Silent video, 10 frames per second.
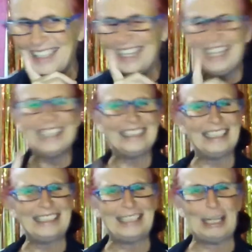It's in
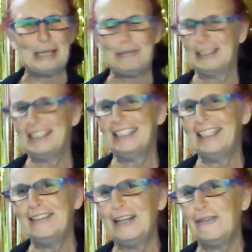Cyprus. I don't
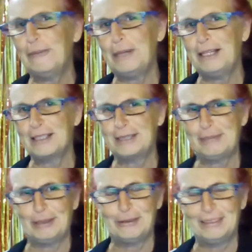have a
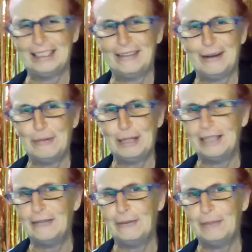passport, so I won't ever
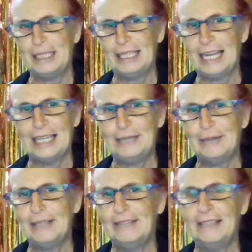be anywhere
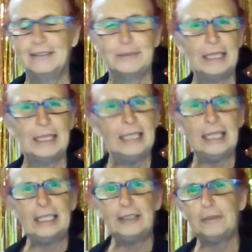else, but it
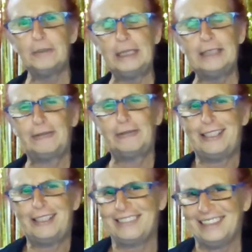took me to
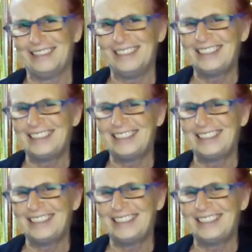France.